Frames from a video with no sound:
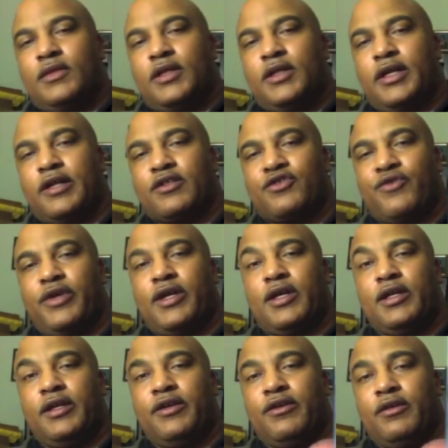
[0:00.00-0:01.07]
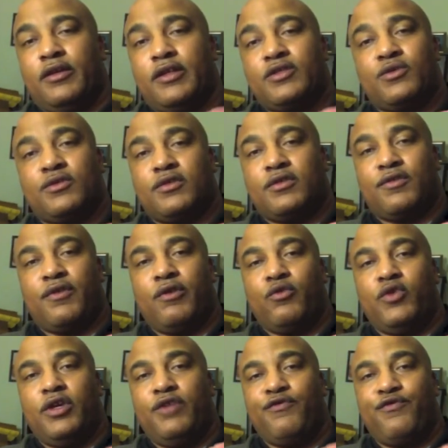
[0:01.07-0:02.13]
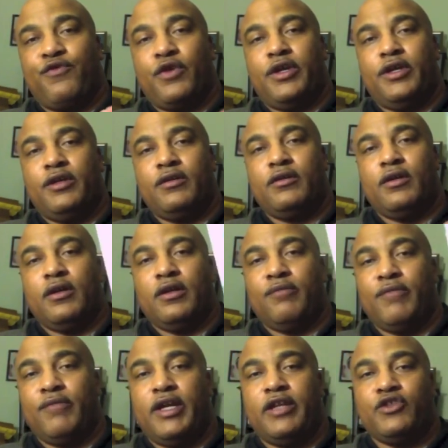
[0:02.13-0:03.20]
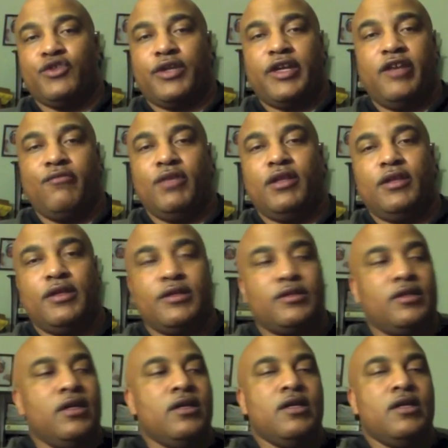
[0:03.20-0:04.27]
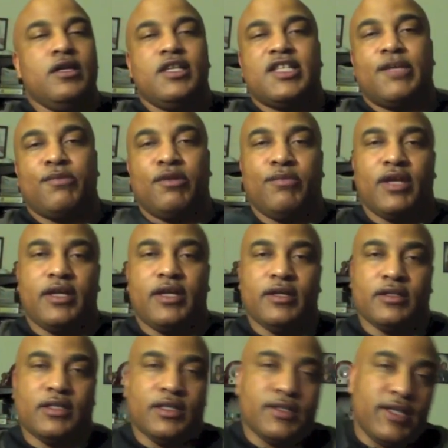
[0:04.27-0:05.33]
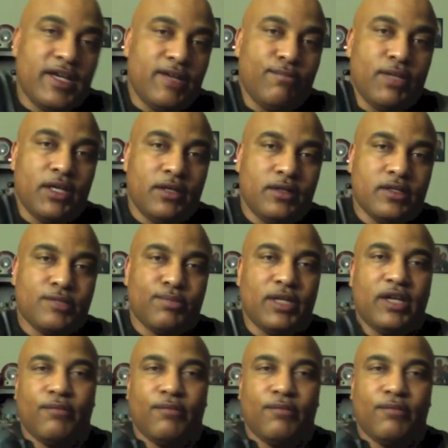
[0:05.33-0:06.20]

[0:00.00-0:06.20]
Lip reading: got a screen cleaner. This was thrown in free. The manager gave me this simply because this had been a display